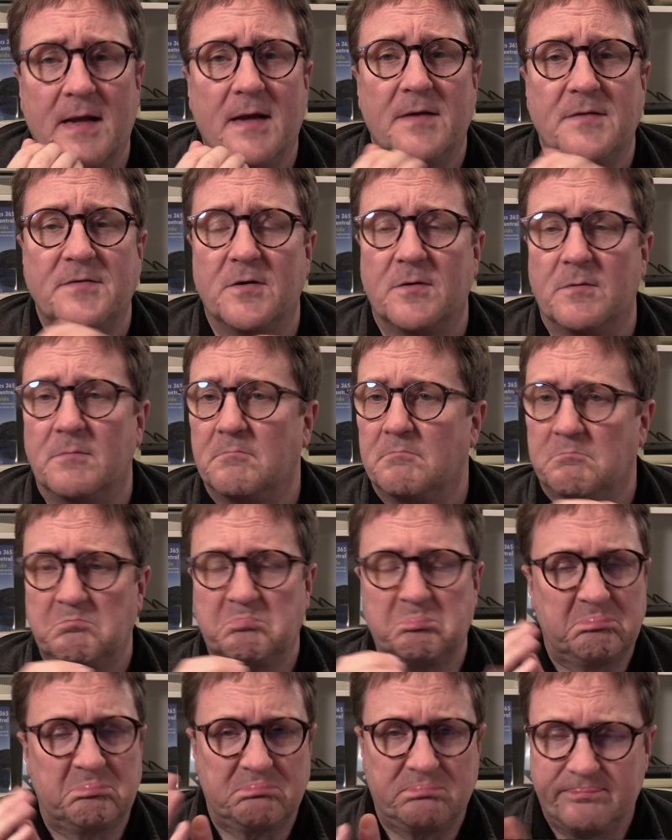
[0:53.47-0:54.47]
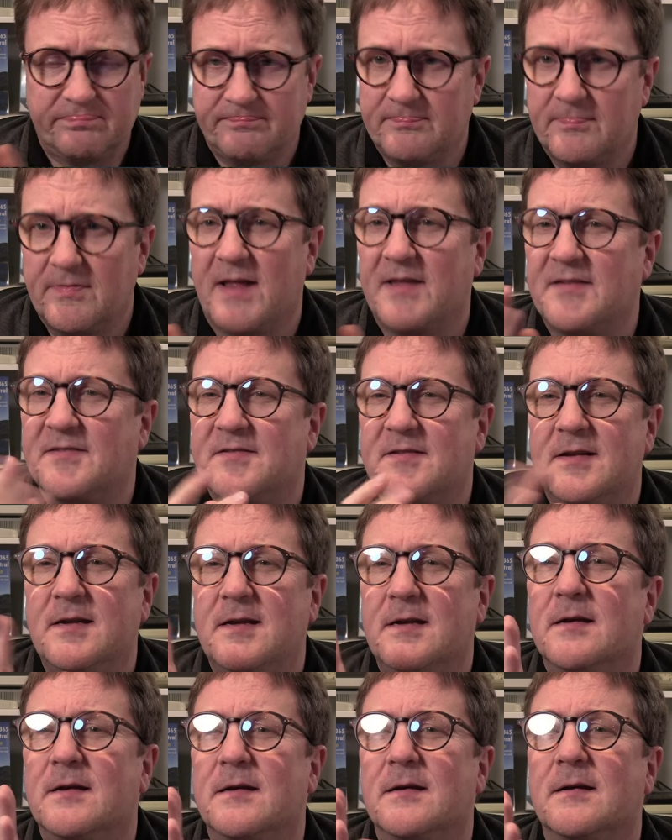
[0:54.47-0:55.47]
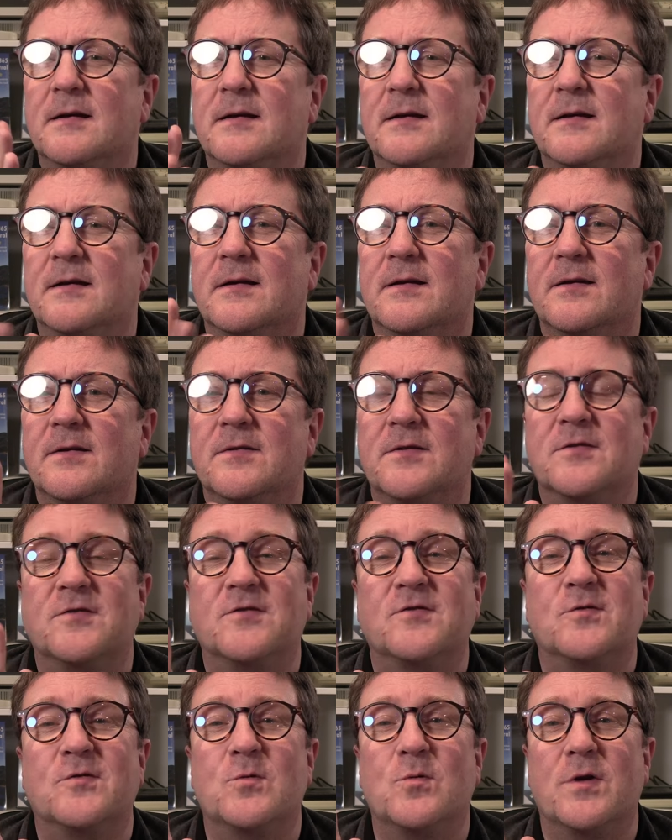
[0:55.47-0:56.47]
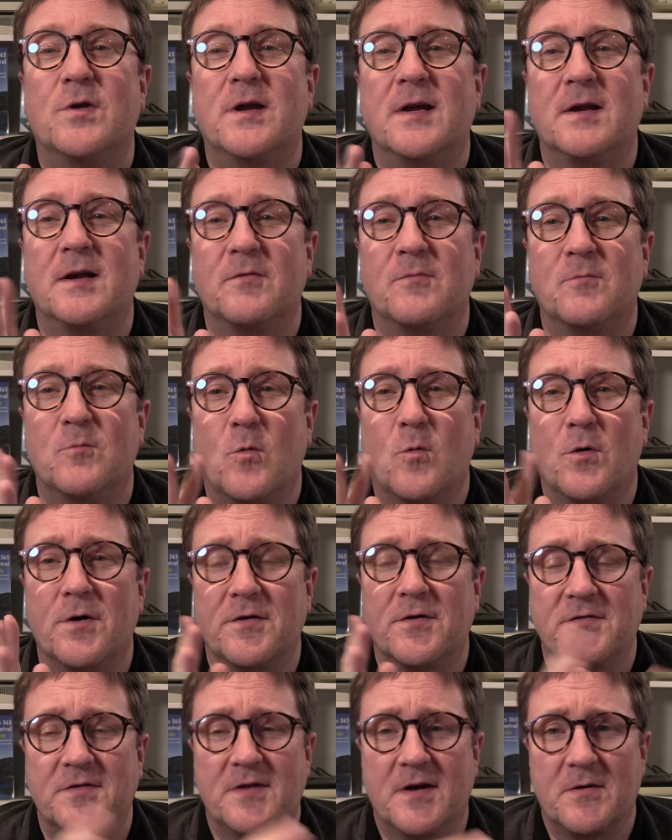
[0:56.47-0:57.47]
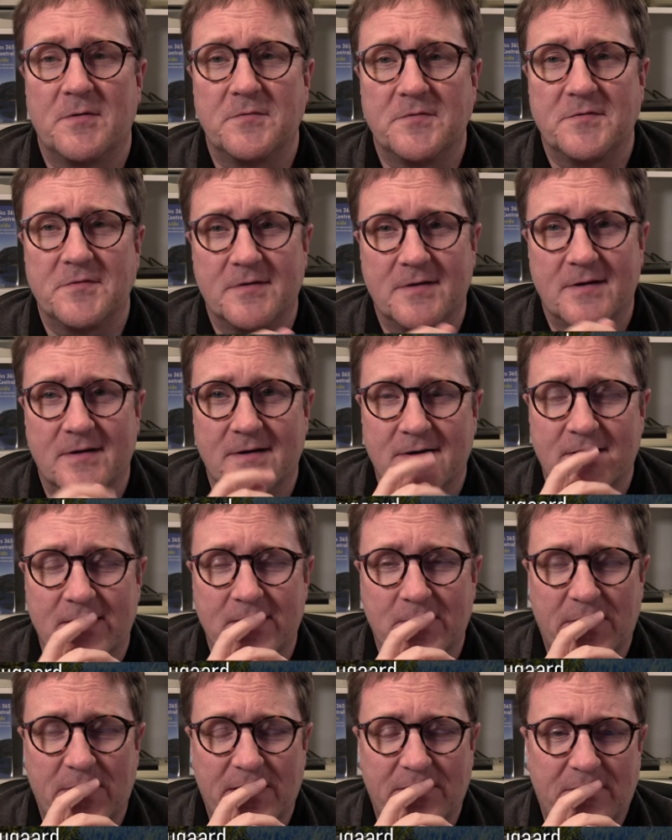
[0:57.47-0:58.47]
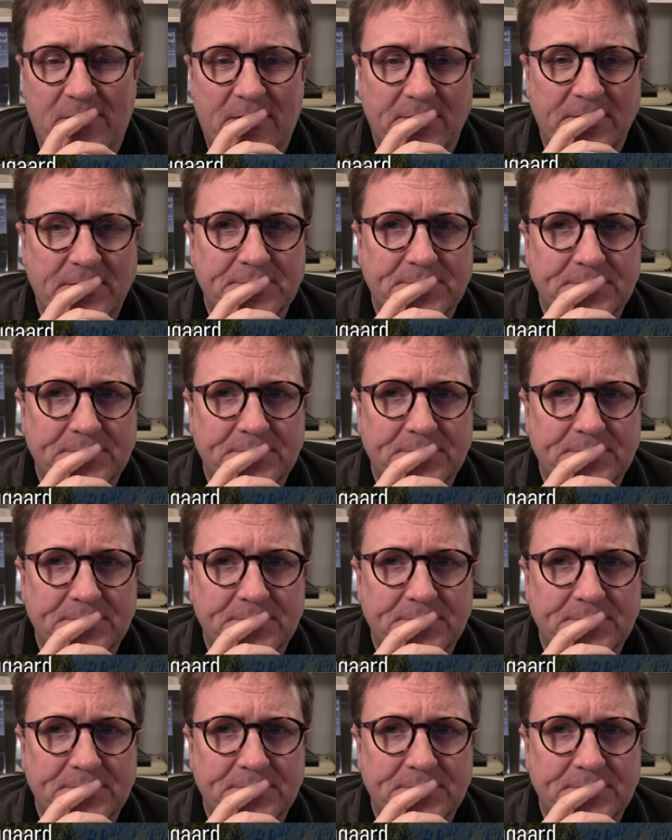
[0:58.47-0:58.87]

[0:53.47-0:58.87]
So that's the soothing water sounds in the background.